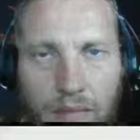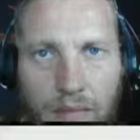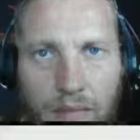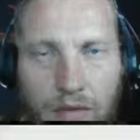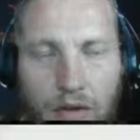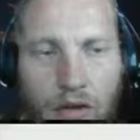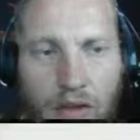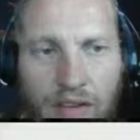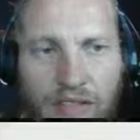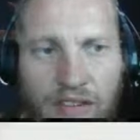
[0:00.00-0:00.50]

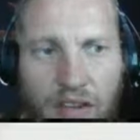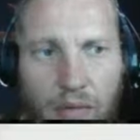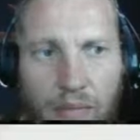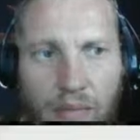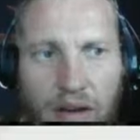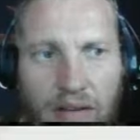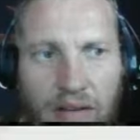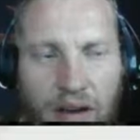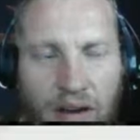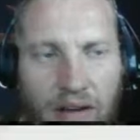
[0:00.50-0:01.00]
No, they still
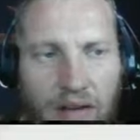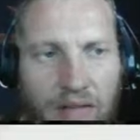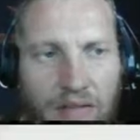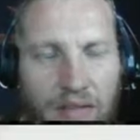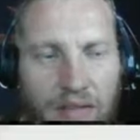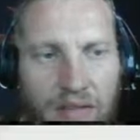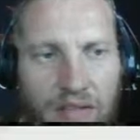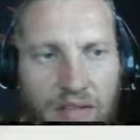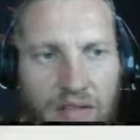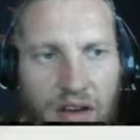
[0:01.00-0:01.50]
make Titans
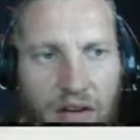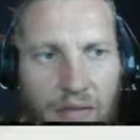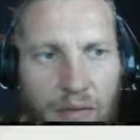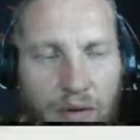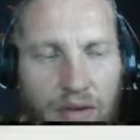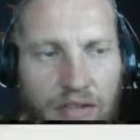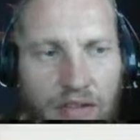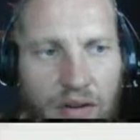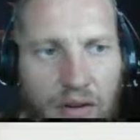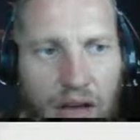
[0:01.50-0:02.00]
and stuff. We
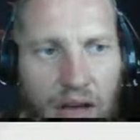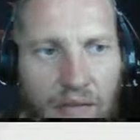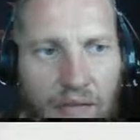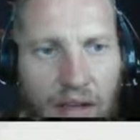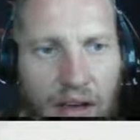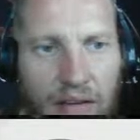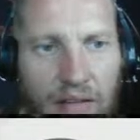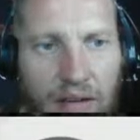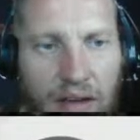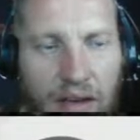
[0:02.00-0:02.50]
still have
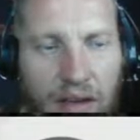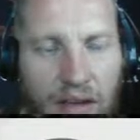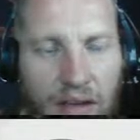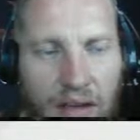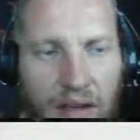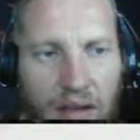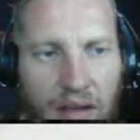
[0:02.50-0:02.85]
that tech.